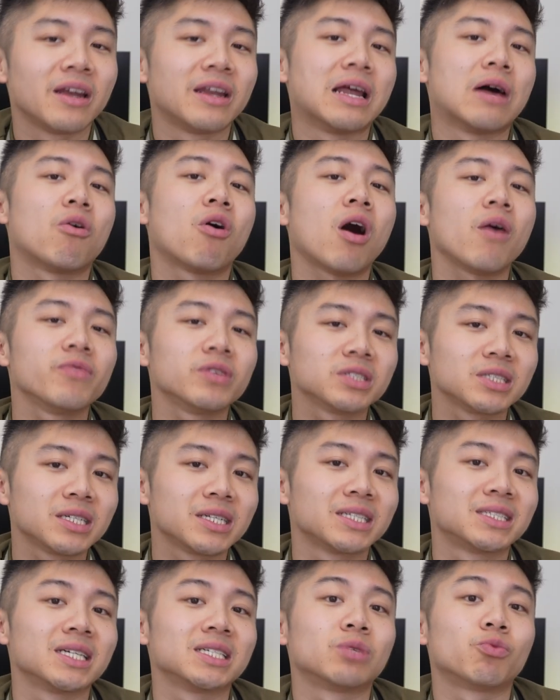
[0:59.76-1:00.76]
Now obviously
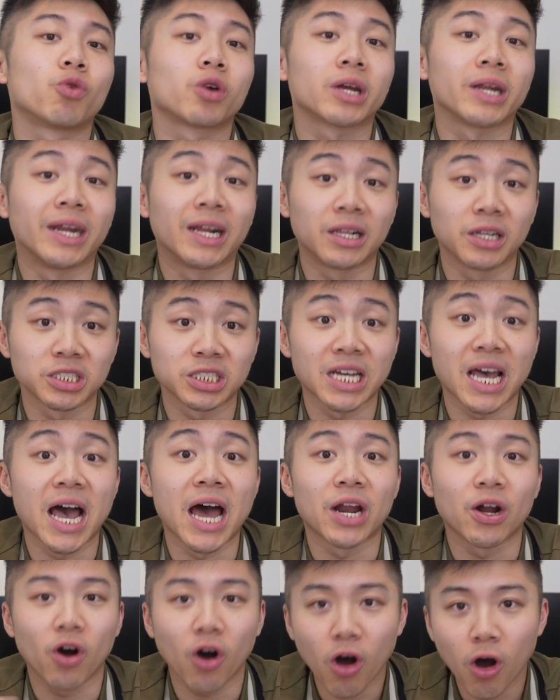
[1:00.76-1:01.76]
this doesn't work in English
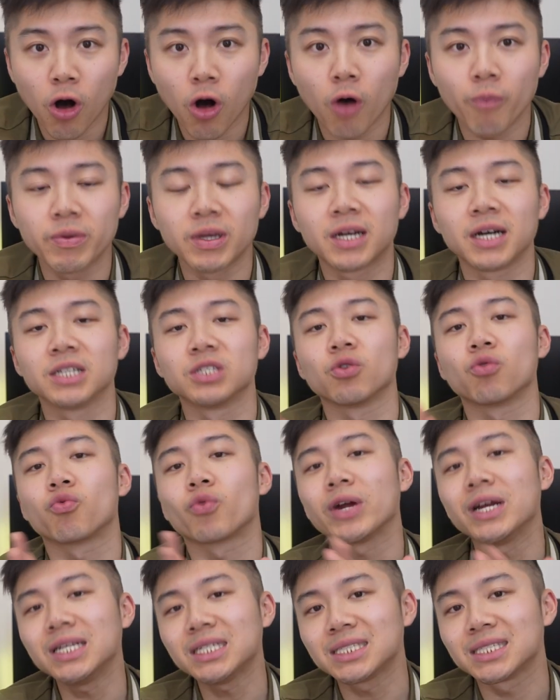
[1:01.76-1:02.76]
at all because
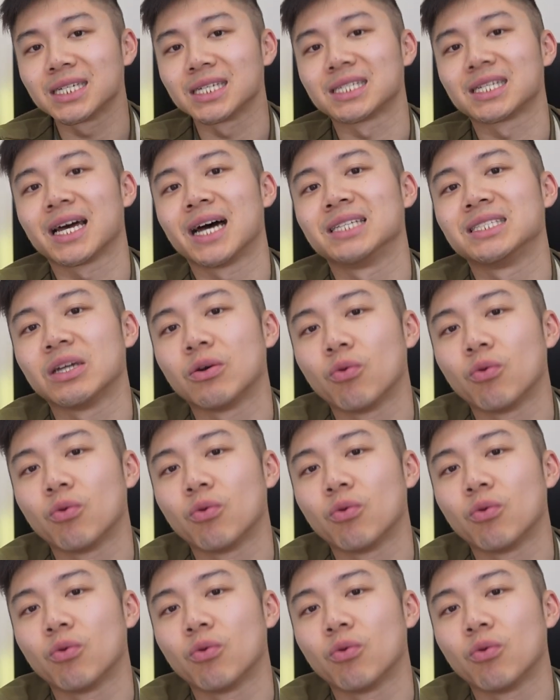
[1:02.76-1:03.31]
racist has